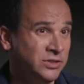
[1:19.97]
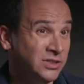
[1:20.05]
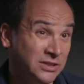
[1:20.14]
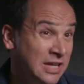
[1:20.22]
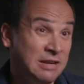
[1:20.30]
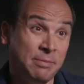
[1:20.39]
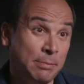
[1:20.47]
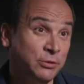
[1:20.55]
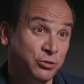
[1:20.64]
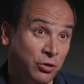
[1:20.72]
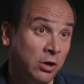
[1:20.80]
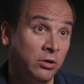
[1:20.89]
Because a lot of people
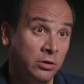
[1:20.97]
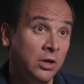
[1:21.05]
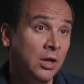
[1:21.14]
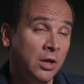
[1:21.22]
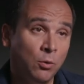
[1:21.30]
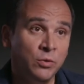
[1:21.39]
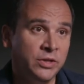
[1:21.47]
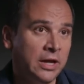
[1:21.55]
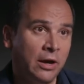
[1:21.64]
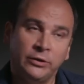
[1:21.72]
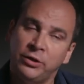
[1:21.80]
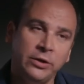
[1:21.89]
struggle yeah. with the character.